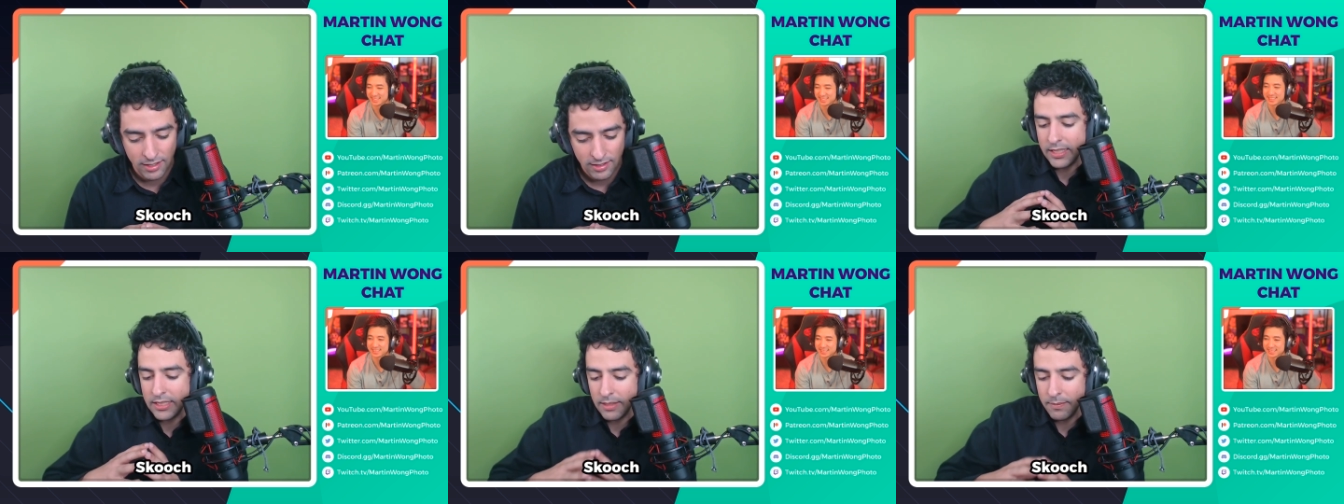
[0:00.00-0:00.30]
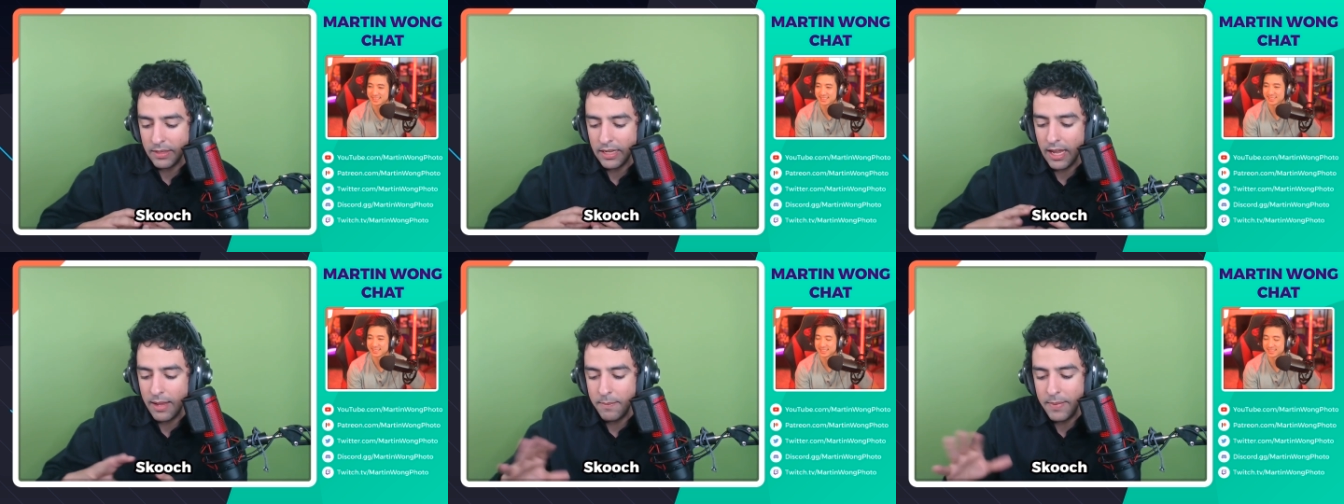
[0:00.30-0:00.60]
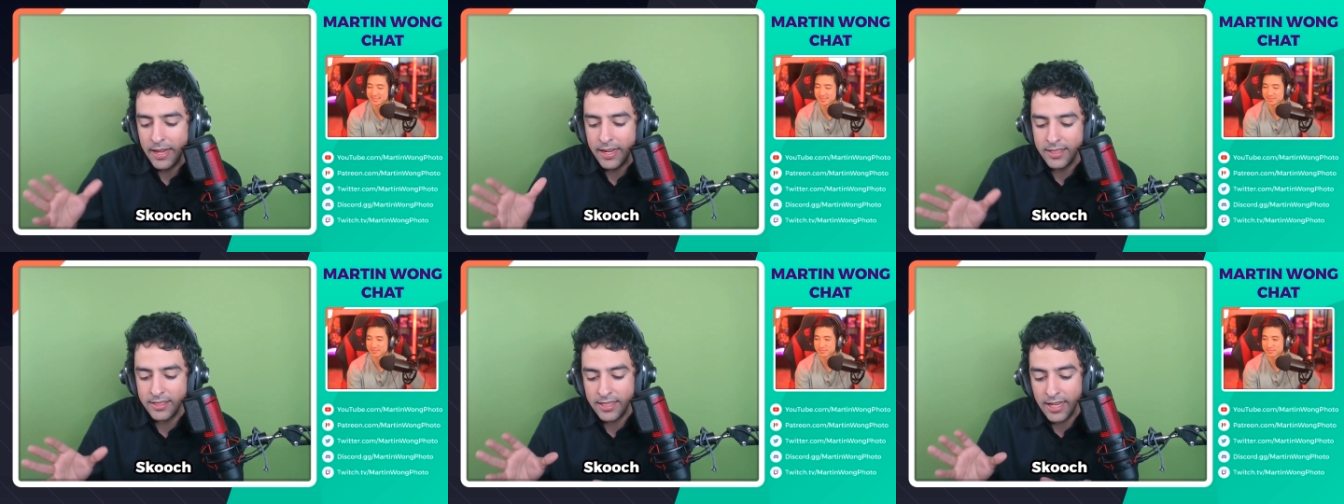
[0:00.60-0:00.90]
that something I
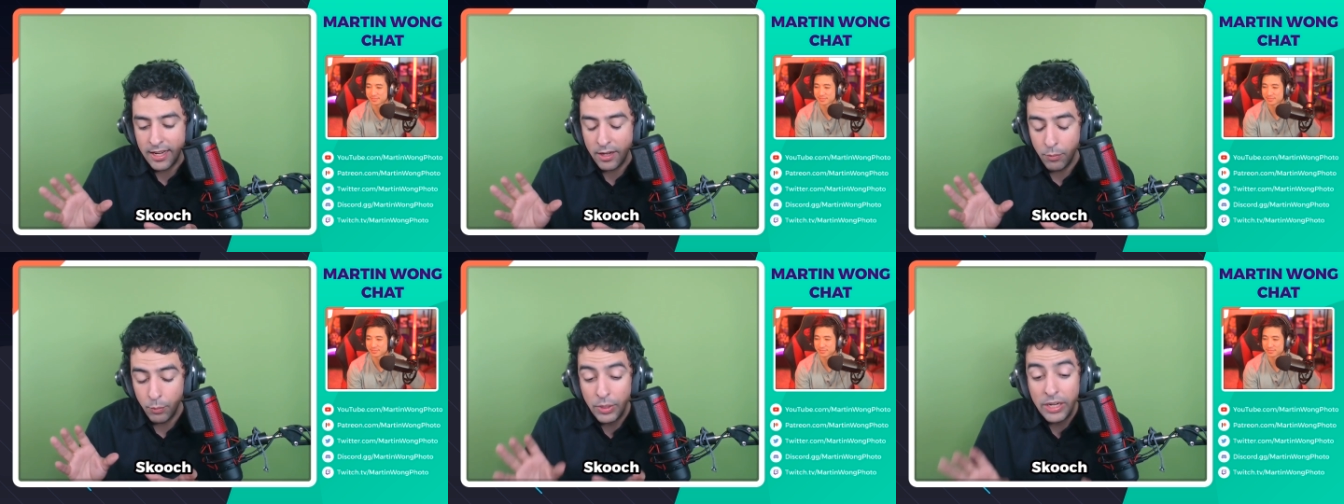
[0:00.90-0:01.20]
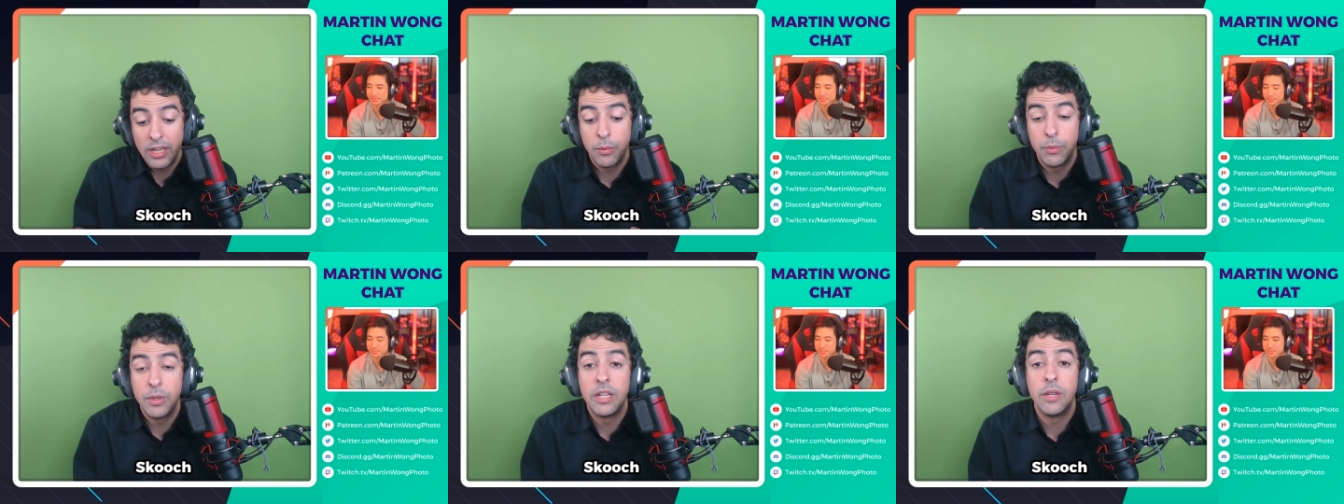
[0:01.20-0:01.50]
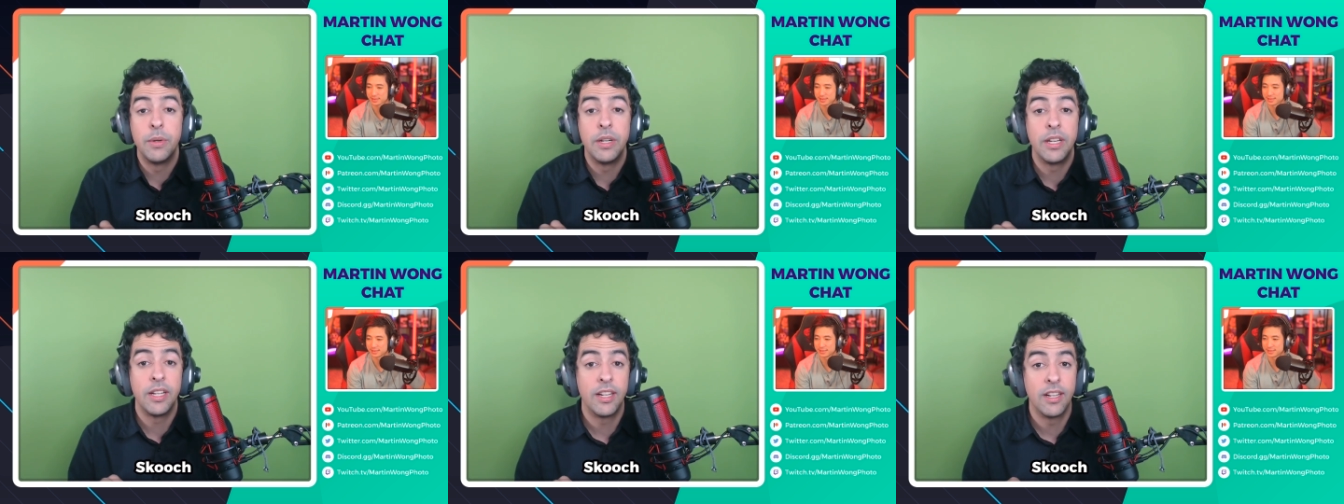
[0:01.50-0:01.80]
make is like really,
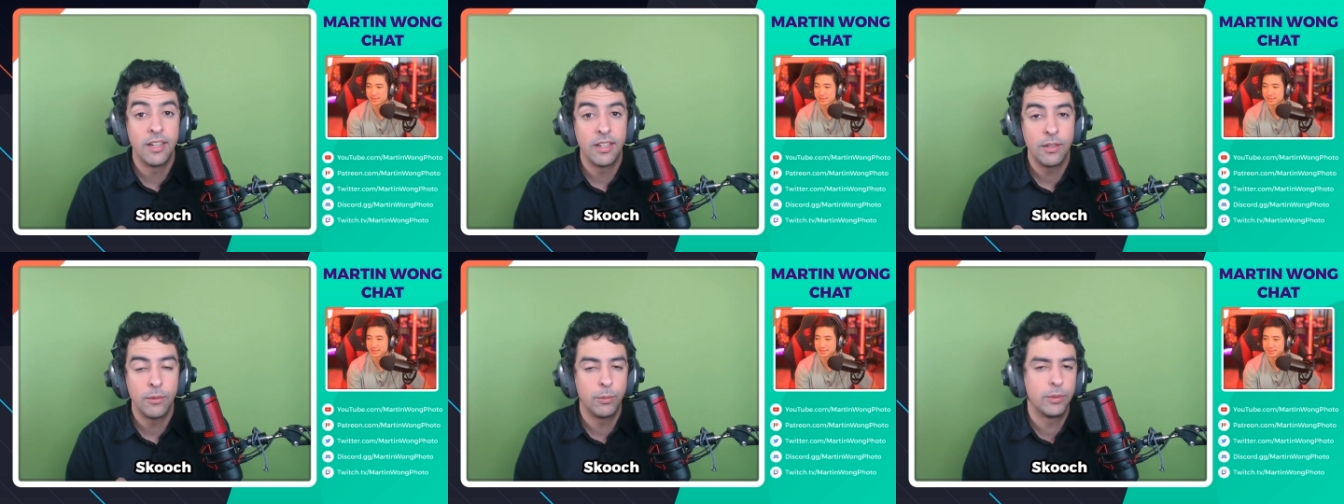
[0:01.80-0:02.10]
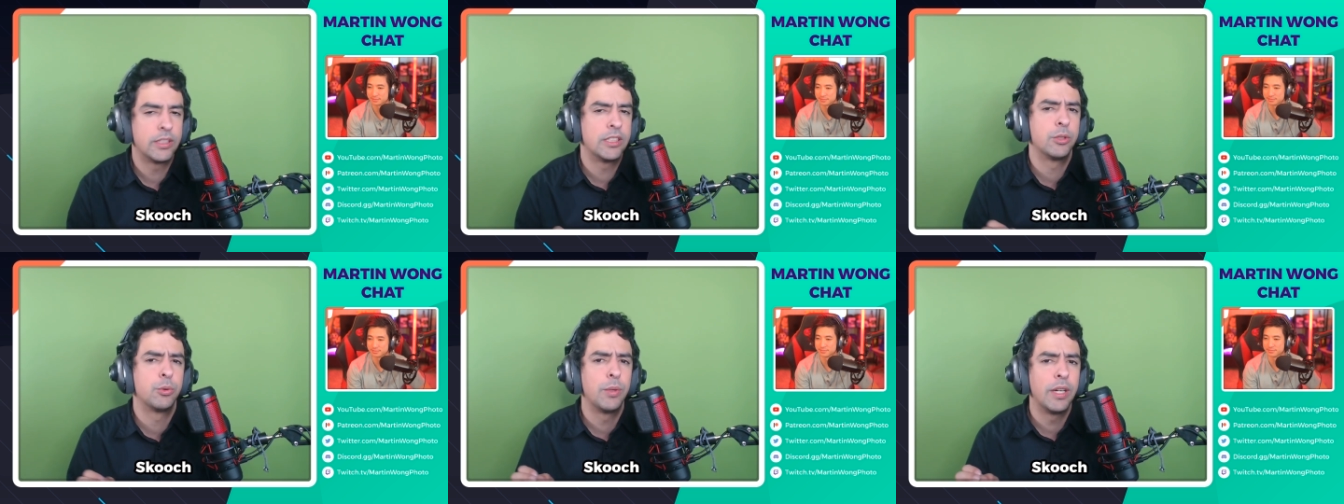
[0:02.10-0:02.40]
really, really good, which mm-hmm.